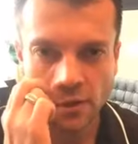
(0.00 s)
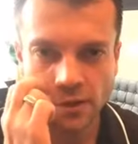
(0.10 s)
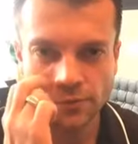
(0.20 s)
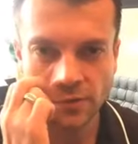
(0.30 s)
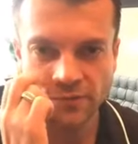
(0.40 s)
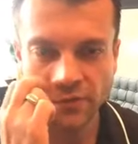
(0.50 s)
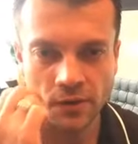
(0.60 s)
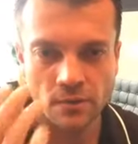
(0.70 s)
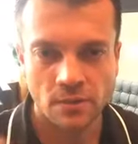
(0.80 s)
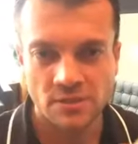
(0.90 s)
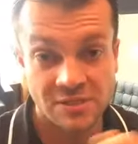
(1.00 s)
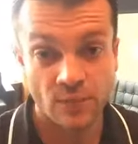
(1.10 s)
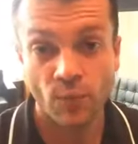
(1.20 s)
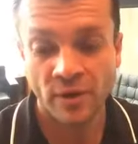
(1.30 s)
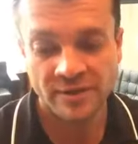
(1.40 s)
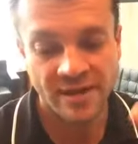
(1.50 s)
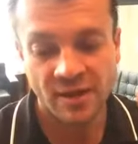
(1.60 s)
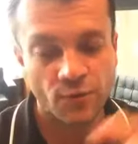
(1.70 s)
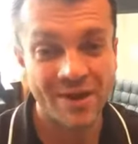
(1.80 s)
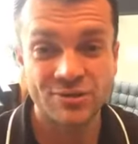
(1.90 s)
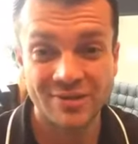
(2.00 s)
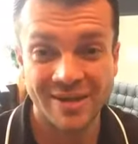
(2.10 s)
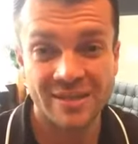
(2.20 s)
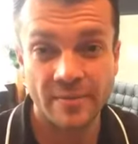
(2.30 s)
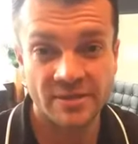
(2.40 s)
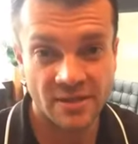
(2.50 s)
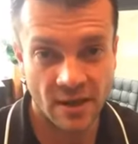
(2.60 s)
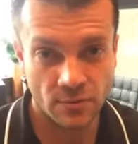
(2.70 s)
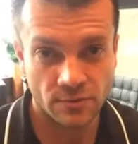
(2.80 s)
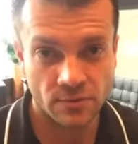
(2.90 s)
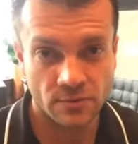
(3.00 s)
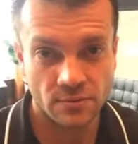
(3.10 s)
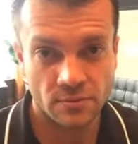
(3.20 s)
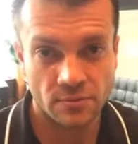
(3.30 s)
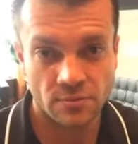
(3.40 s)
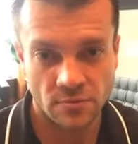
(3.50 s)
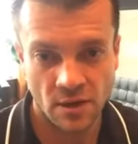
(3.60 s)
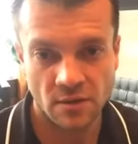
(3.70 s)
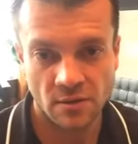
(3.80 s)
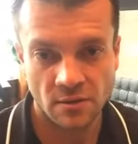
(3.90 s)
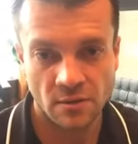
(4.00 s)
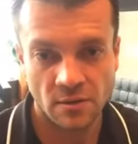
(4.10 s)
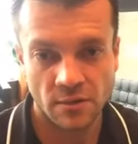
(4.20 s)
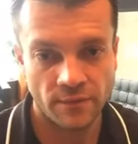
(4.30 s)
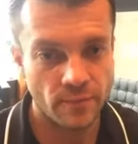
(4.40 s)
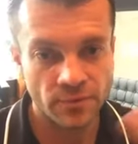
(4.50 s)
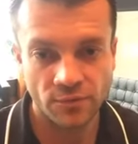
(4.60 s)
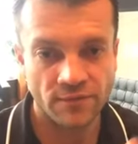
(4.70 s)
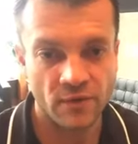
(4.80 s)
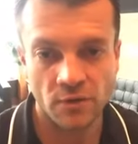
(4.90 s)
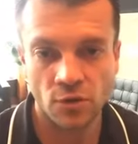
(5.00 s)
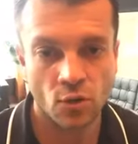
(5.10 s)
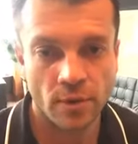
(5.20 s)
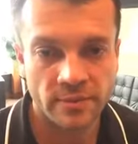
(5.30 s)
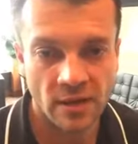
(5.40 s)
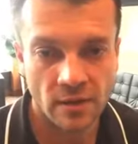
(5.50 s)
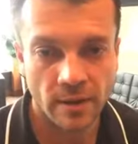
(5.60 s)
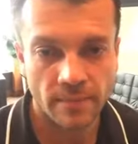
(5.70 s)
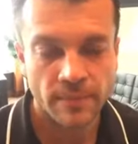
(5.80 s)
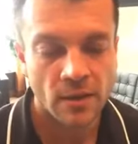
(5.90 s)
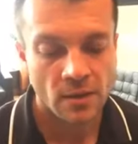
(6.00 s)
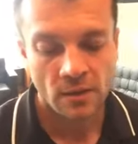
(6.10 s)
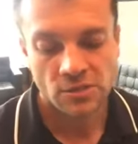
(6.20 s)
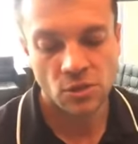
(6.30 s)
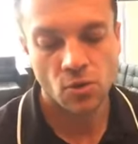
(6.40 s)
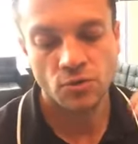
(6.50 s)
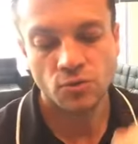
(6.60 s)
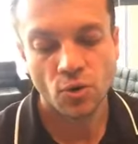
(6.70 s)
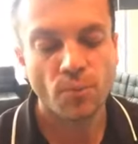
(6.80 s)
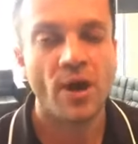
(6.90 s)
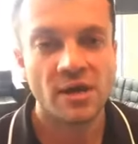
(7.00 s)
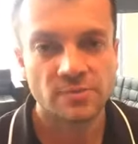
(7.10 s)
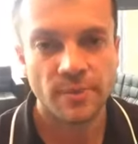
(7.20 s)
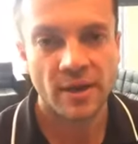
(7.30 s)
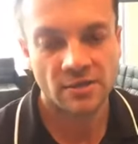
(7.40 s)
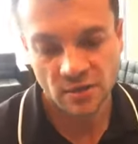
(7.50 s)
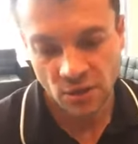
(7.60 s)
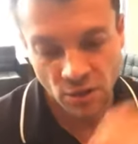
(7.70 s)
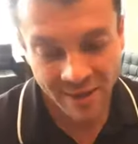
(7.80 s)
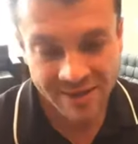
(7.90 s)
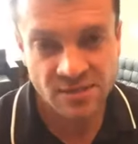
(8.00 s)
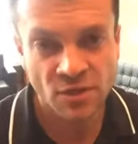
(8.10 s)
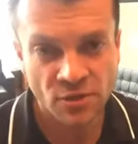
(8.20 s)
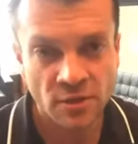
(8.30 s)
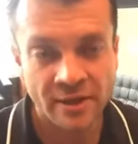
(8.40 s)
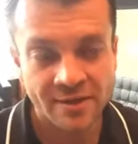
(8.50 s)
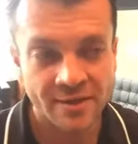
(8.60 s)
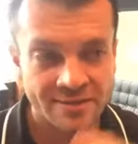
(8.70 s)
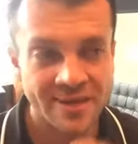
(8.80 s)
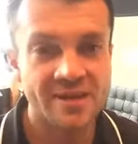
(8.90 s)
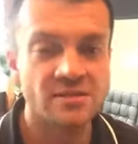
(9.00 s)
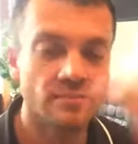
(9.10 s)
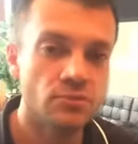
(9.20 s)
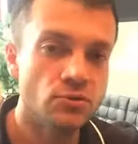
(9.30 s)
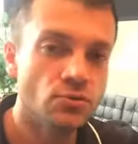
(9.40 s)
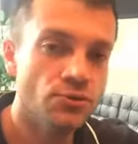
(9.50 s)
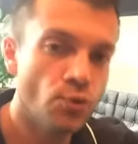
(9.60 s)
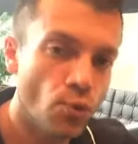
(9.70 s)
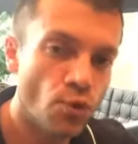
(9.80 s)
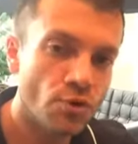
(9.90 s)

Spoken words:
through the funnel, step one is, hey, create your Techademics account. Okay? If you've been through the funnel, you know what I'm talking about. So your prospect clicks on the link, it takes them to your